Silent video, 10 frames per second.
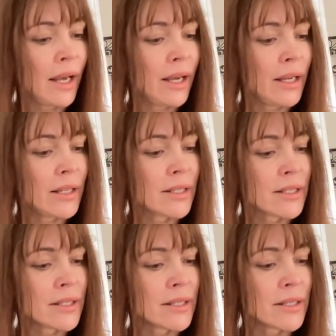
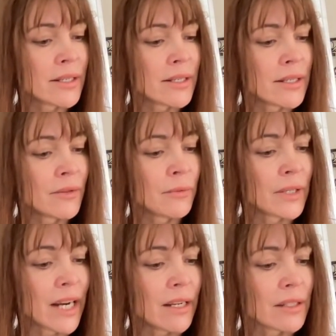And uh,
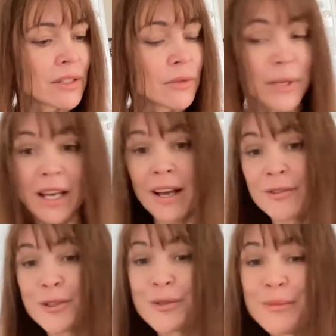what else do we
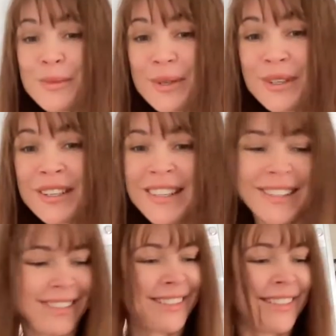have? Two
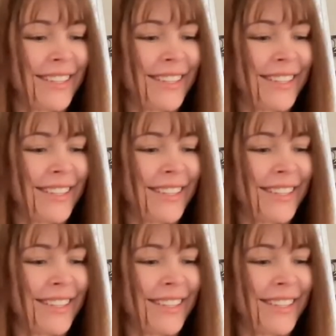more.